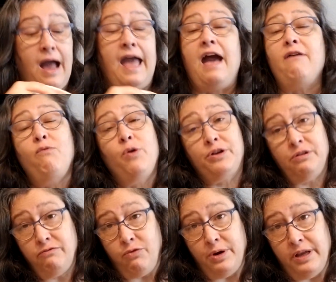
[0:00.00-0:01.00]
I have worked
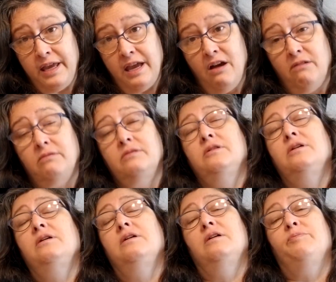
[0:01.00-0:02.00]
on 40 count,
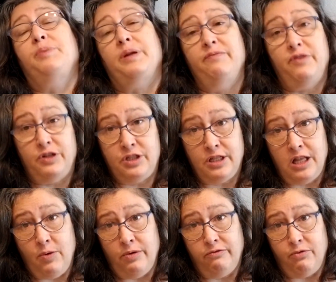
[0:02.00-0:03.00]
but I'm very
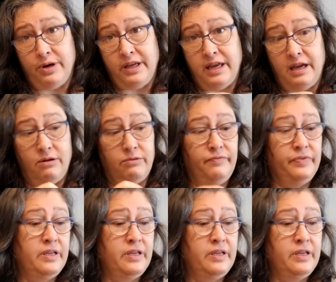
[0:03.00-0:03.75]
slow on 40 count.